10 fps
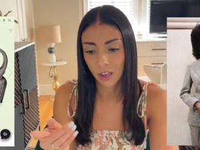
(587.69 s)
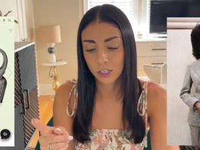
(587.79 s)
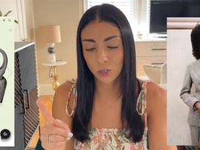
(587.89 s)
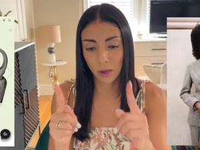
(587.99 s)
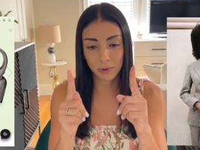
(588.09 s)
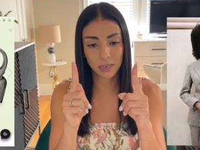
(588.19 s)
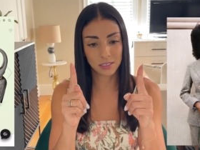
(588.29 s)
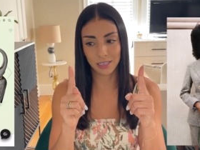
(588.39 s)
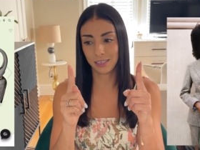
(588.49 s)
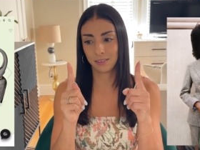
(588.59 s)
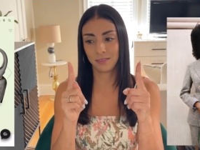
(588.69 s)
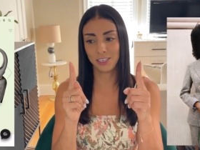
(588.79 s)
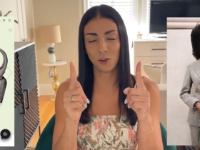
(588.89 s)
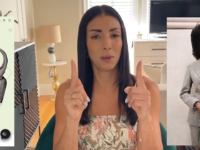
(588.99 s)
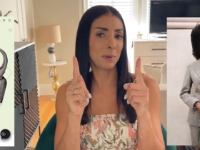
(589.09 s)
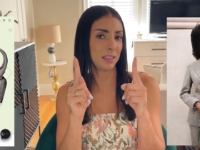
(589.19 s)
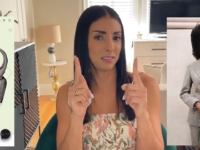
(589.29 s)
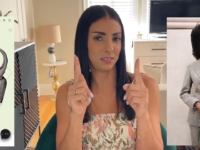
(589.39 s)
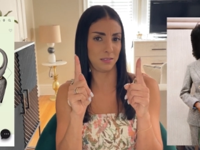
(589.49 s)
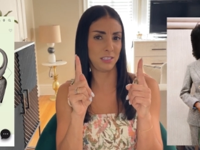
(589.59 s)
So I mean, it's like, you know, maybe
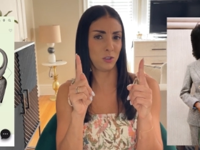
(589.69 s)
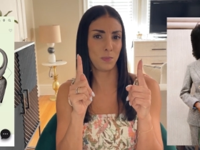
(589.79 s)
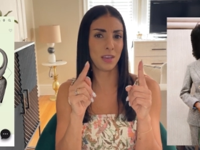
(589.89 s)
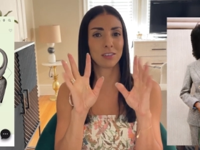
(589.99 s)
this this big.